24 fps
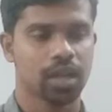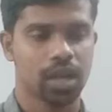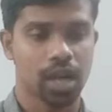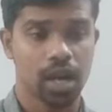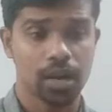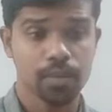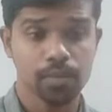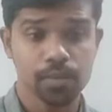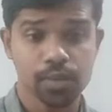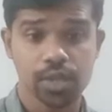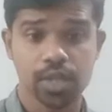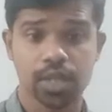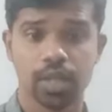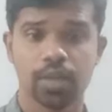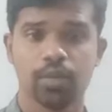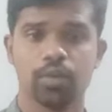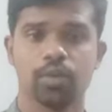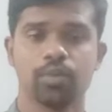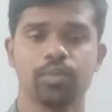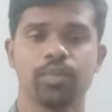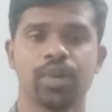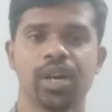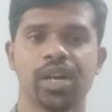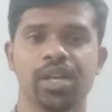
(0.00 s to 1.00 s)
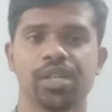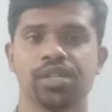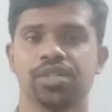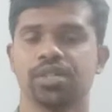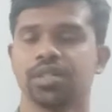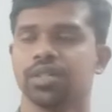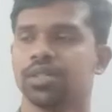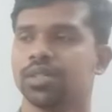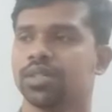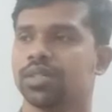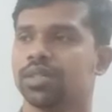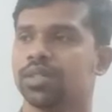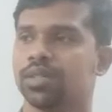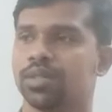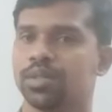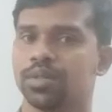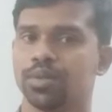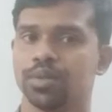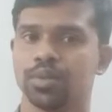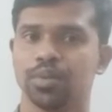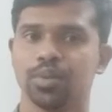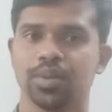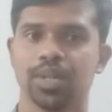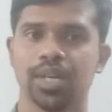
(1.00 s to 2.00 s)
comes in our mind,
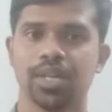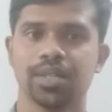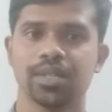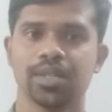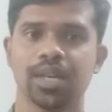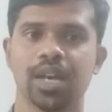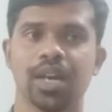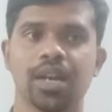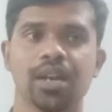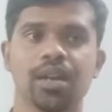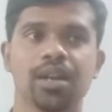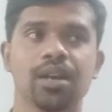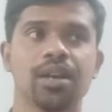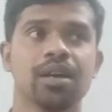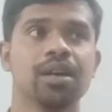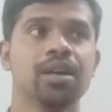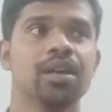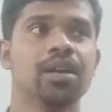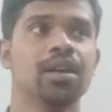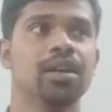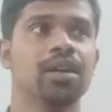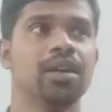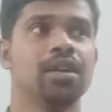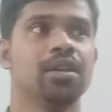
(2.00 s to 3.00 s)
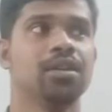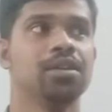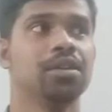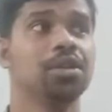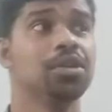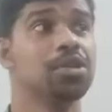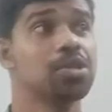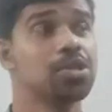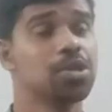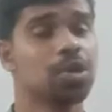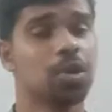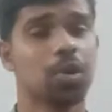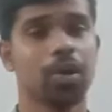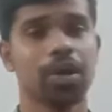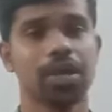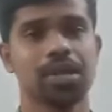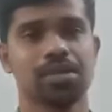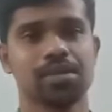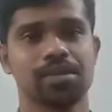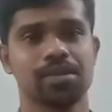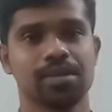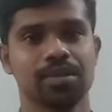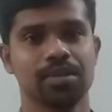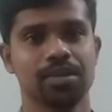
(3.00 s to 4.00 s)
so that can
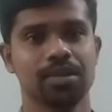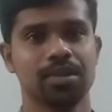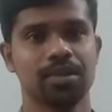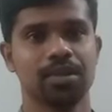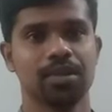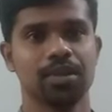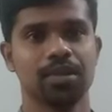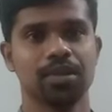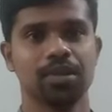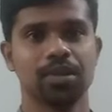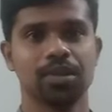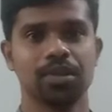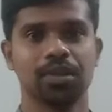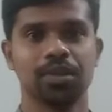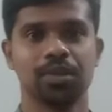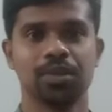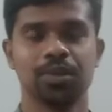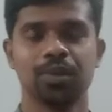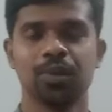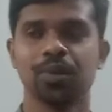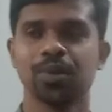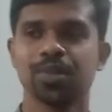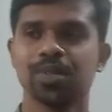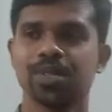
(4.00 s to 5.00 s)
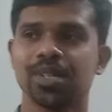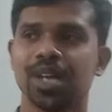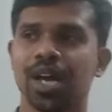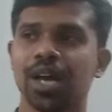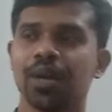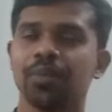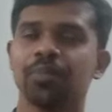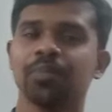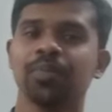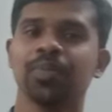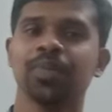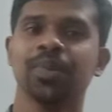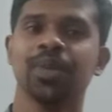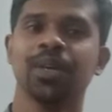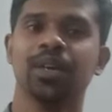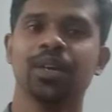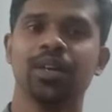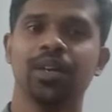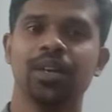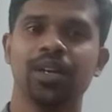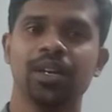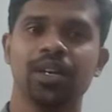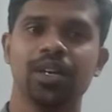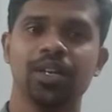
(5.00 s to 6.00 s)
destroy us. Those time
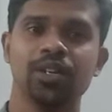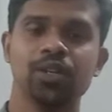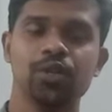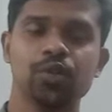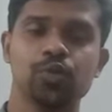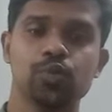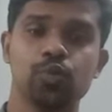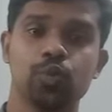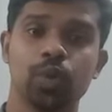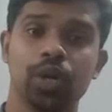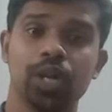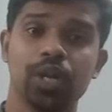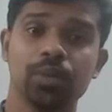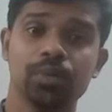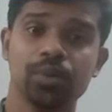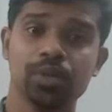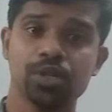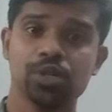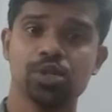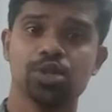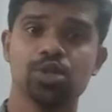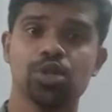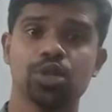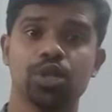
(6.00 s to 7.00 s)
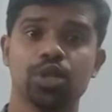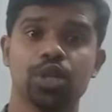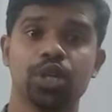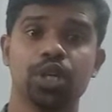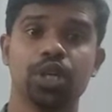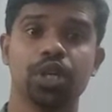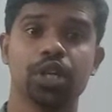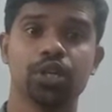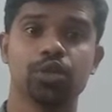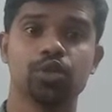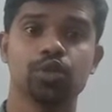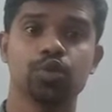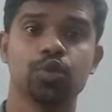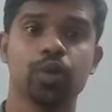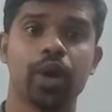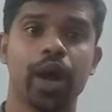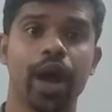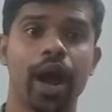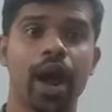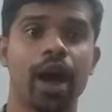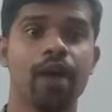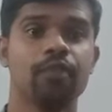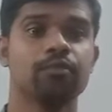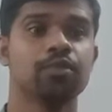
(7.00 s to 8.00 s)
it is very much needed to
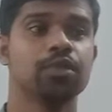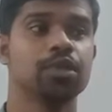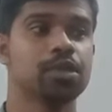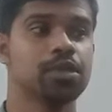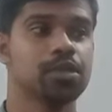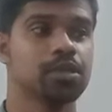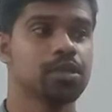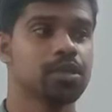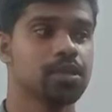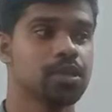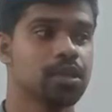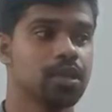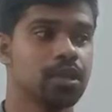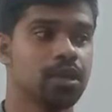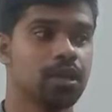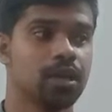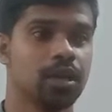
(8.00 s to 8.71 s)
have this